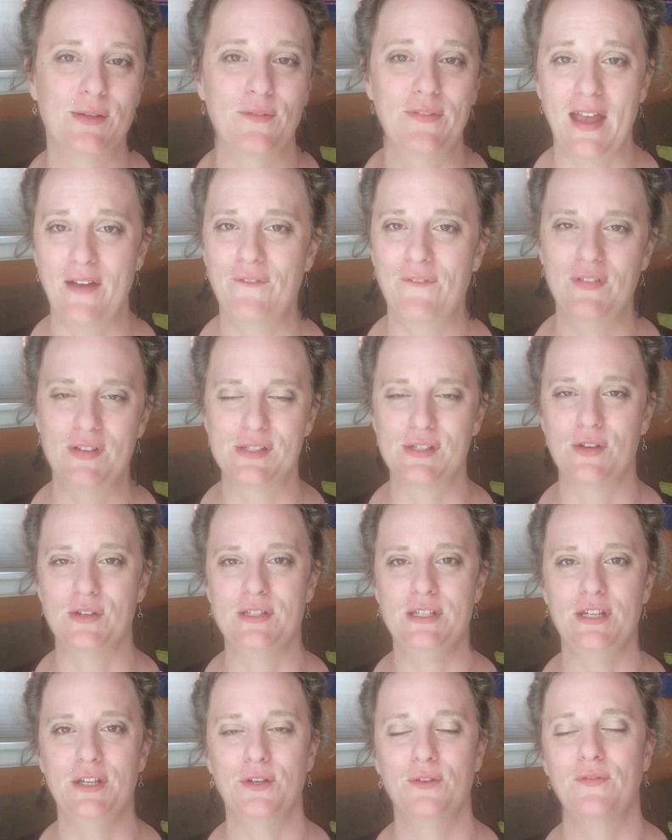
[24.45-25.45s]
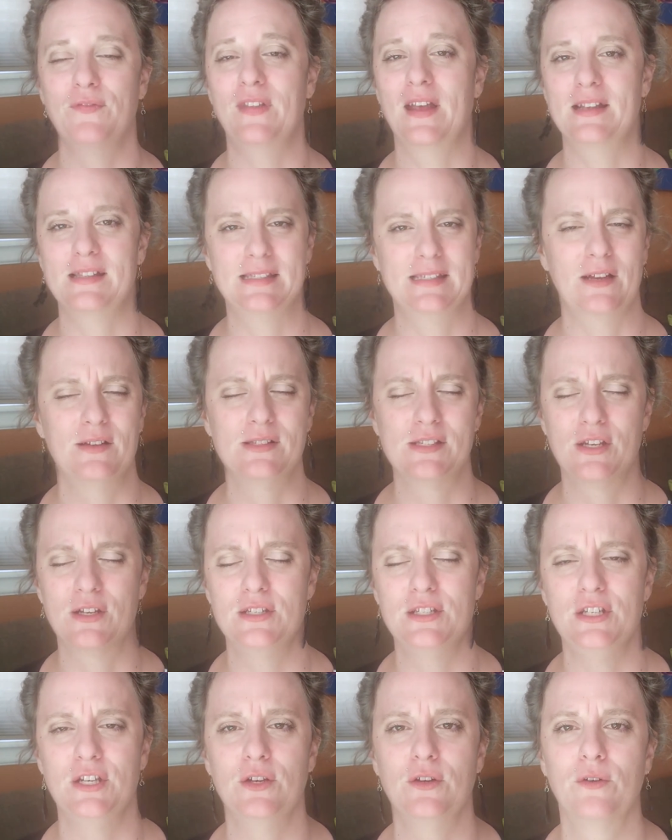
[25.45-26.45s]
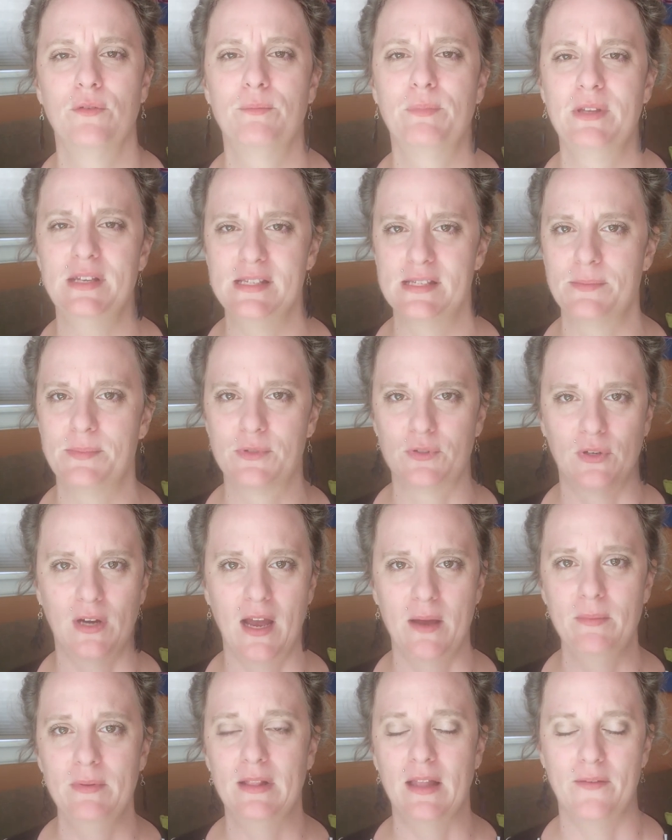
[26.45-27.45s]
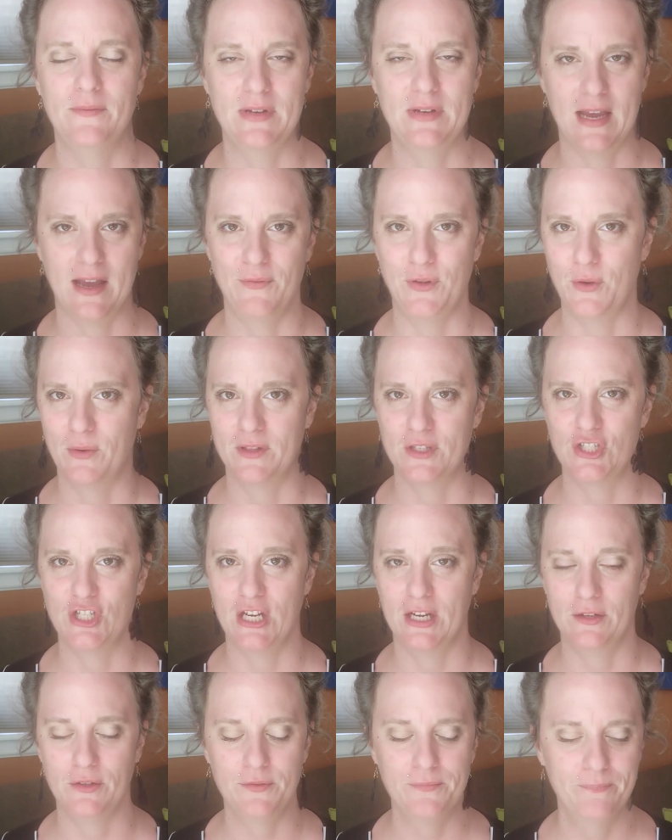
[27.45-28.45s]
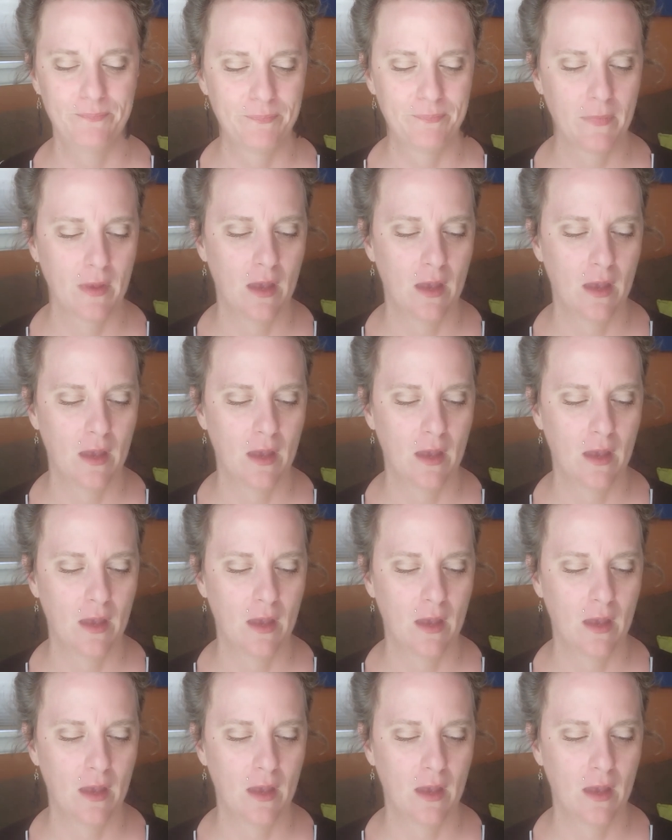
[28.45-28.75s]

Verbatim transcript: So if that feels good to you, if that sounds good to you, please subscribe. We'd love to have you on the channel.